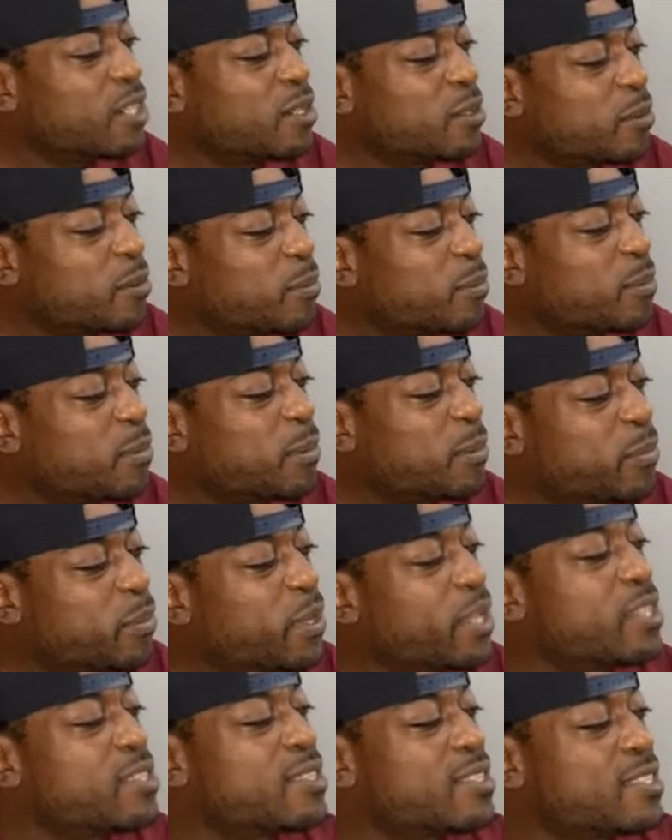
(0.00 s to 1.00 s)
of the
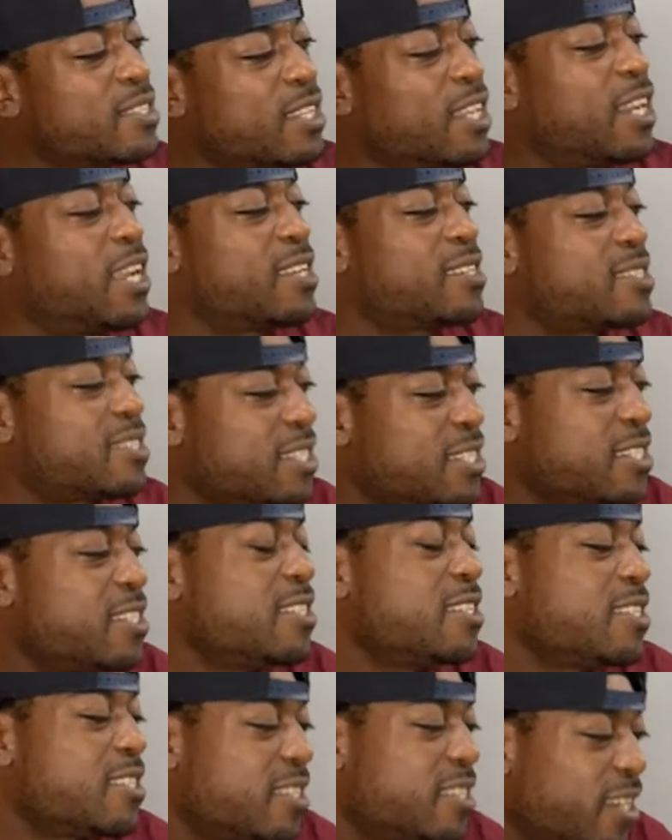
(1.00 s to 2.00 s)
places that I've seen
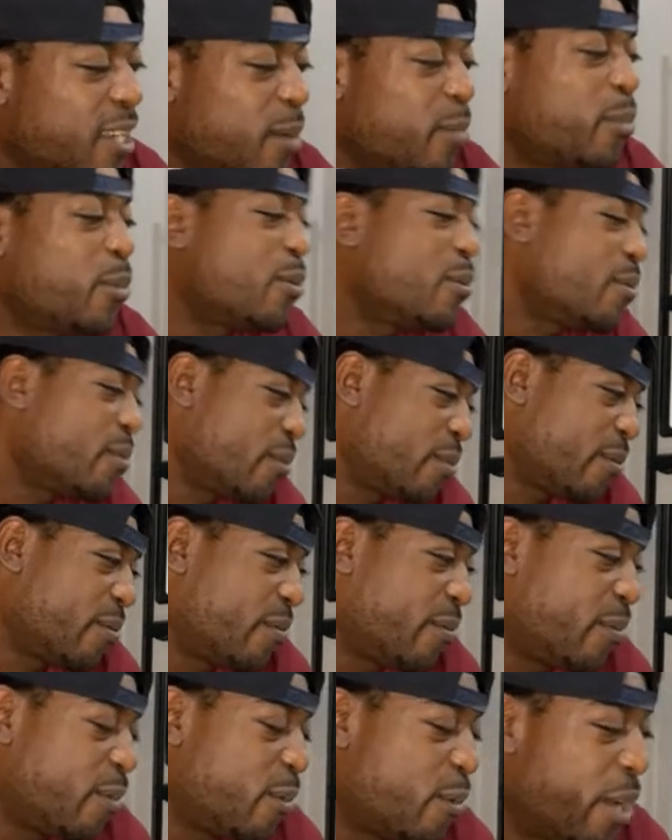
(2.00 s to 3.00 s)
an example,
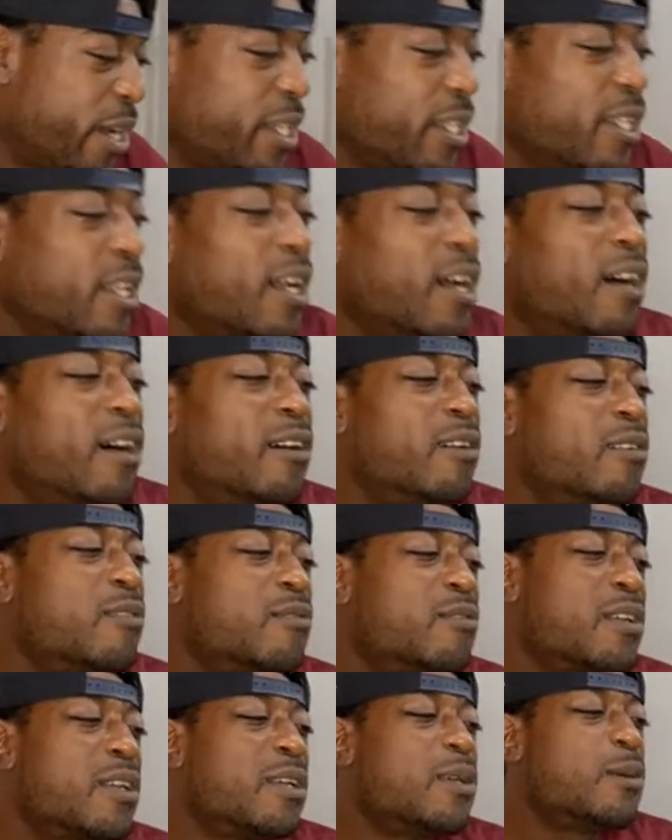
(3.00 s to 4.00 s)
right,
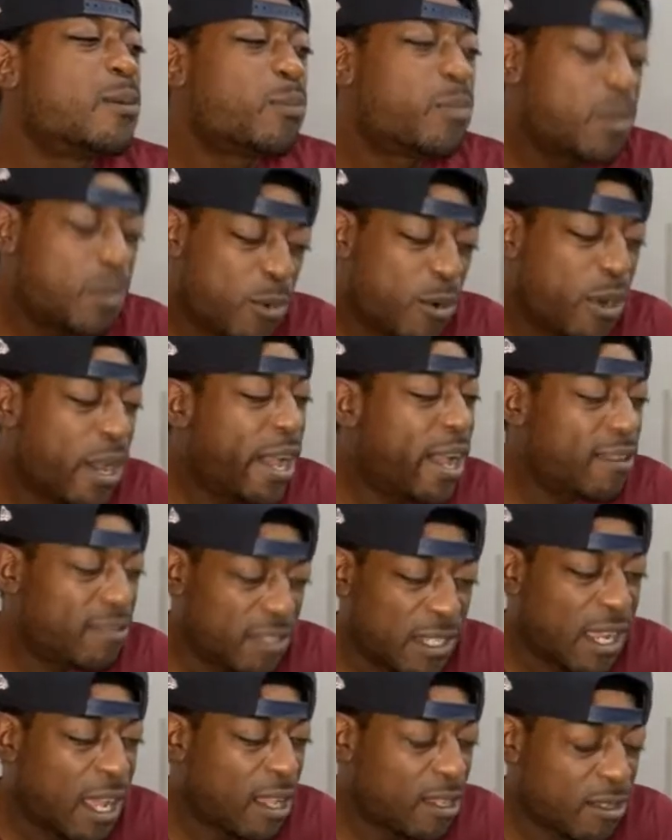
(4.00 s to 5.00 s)
of people
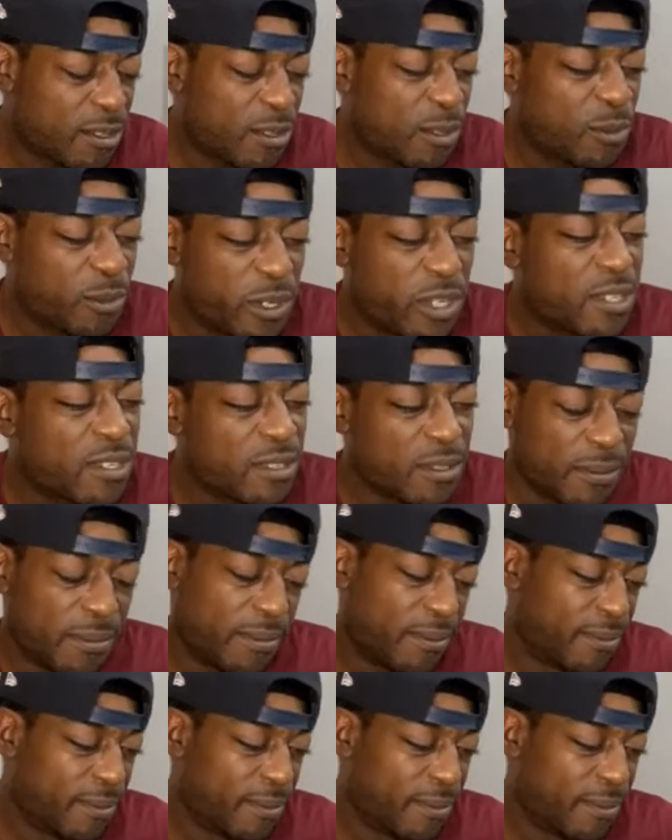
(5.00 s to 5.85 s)
have the knowledge and wisdom,